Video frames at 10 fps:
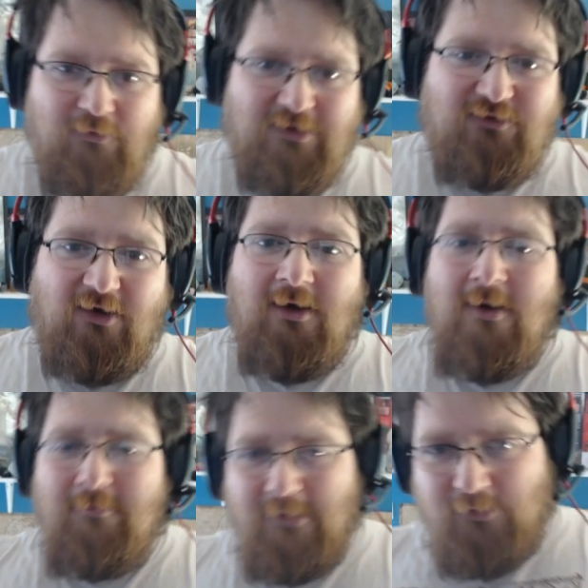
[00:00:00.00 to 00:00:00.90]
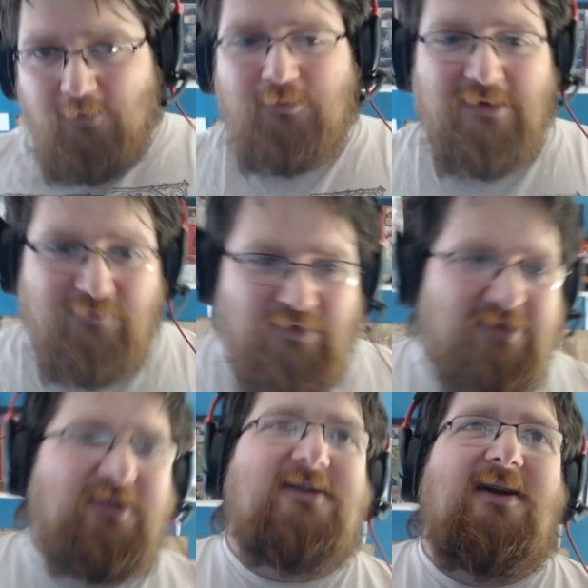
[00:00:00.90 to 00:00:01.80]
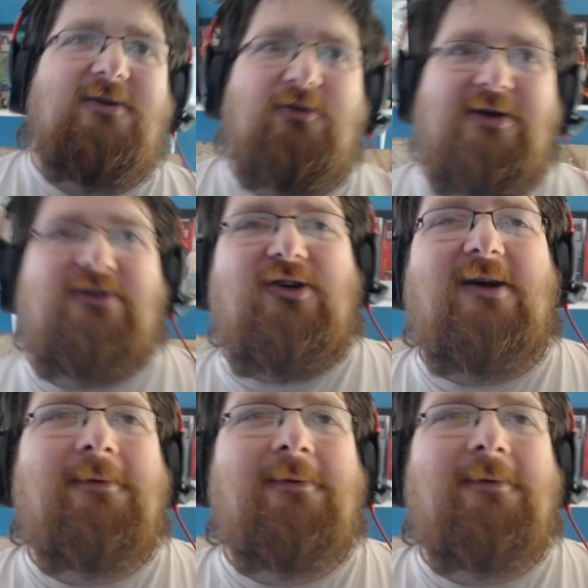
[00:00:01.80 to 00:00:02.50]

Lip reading: creature, but not proliferate the stunned creature.